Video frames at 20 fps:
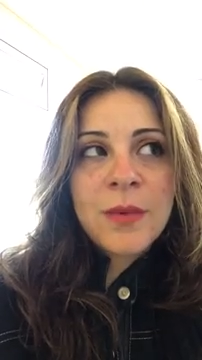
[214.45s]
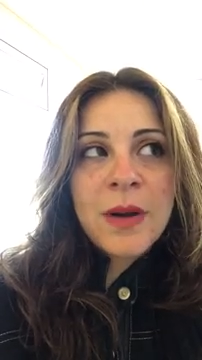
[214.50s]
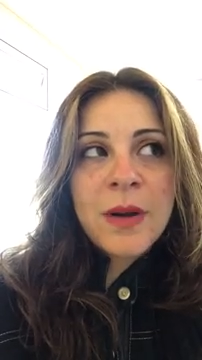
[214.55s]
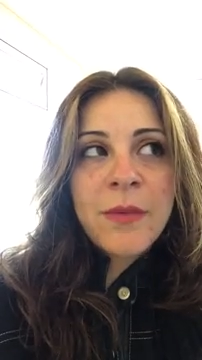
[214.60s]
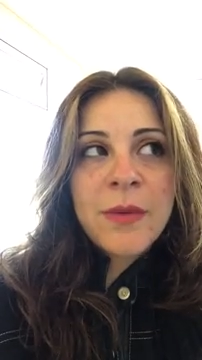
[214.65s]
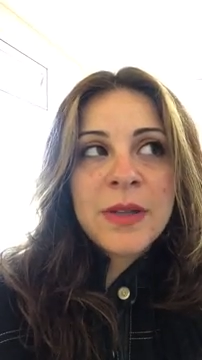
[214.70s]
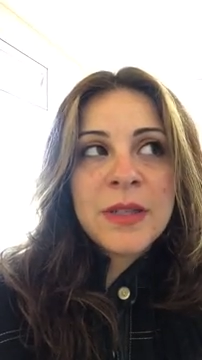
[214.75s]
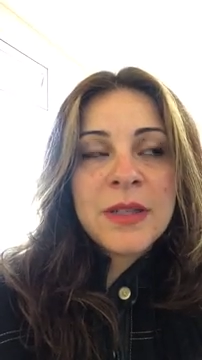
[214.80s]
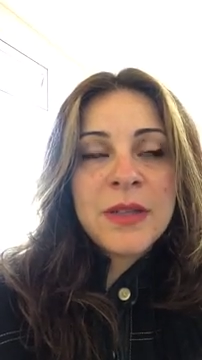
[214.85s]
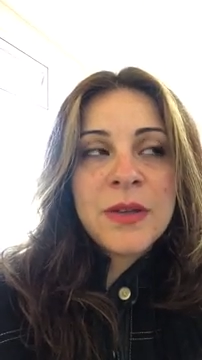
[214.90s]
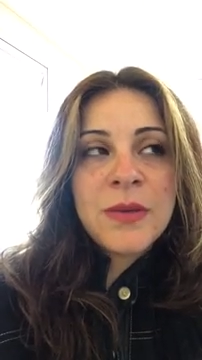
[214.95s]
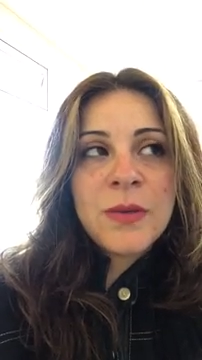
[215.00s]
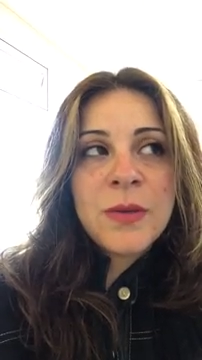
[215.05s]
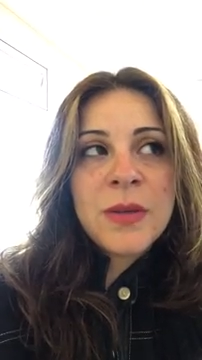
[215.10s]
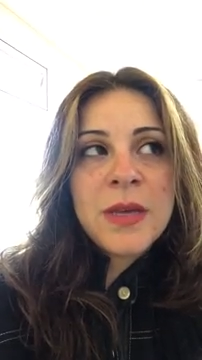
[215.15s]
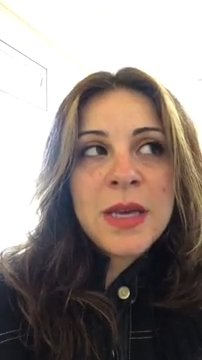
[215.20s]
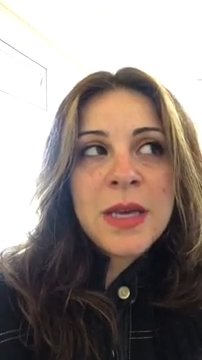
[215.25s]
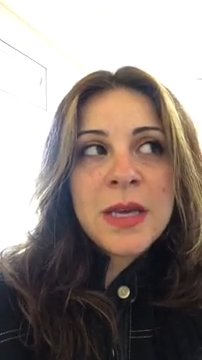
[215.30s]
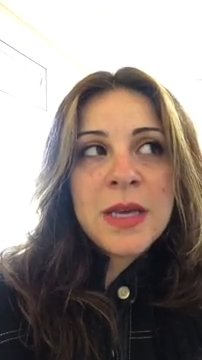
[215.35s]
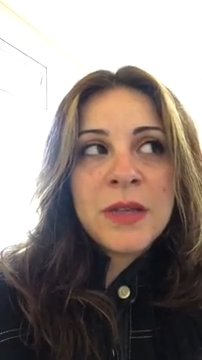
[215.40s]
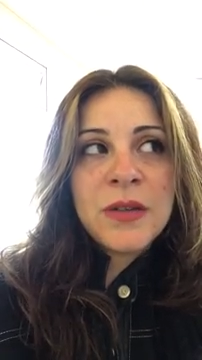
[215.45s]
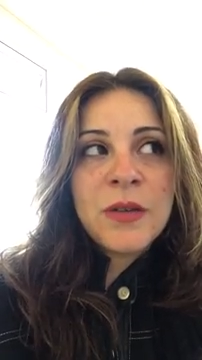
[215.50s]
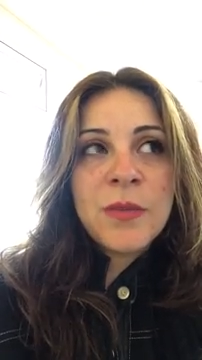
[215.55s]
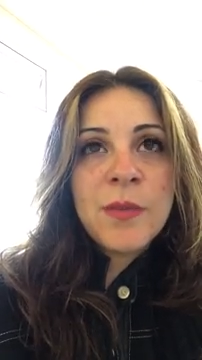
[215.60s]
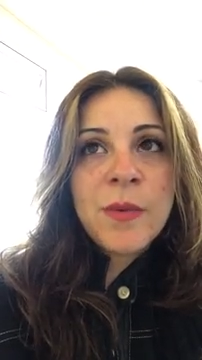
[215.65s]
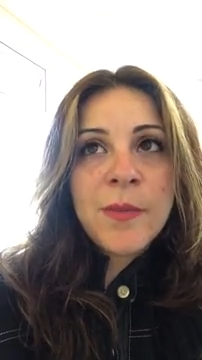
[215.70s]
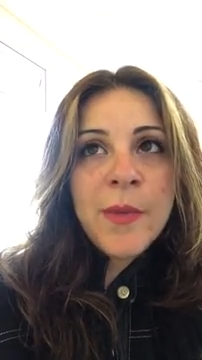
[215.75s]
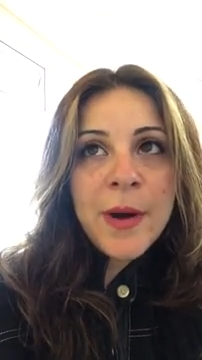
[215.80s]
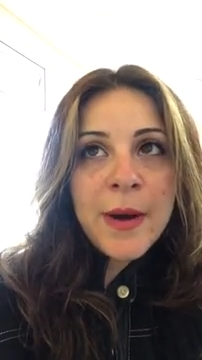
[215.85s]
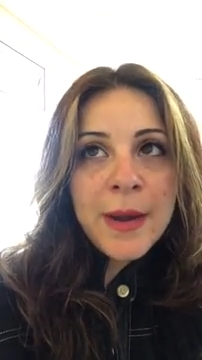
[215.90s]
when I went to the
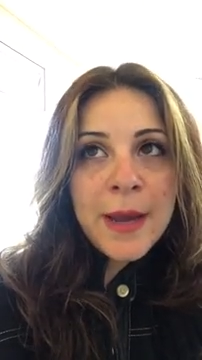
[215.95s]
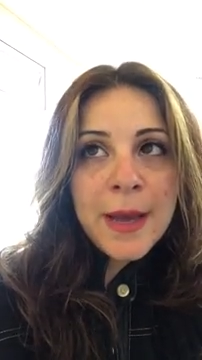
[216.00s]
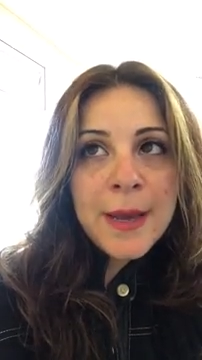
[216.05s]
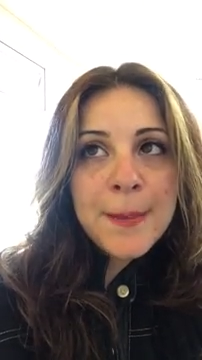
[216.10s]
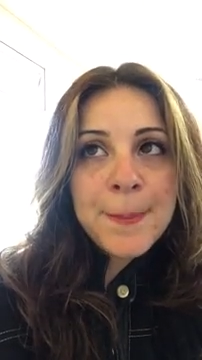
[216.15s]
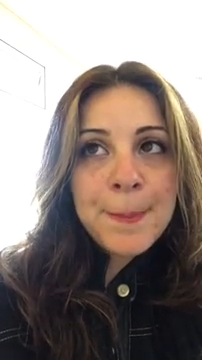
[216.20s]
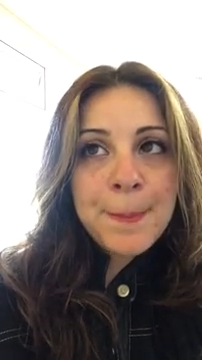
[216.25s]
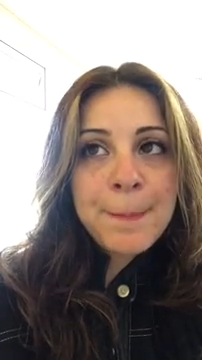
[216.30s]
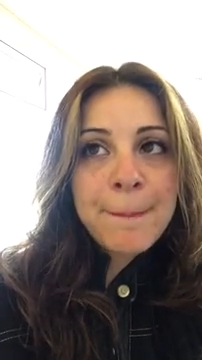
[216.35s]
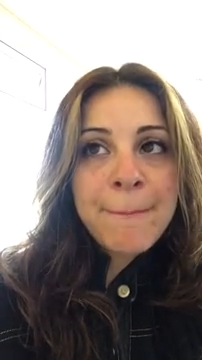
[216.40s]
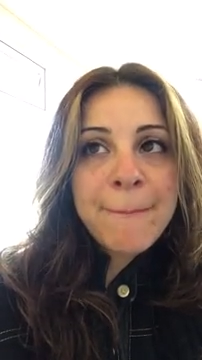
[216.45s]
supermarket.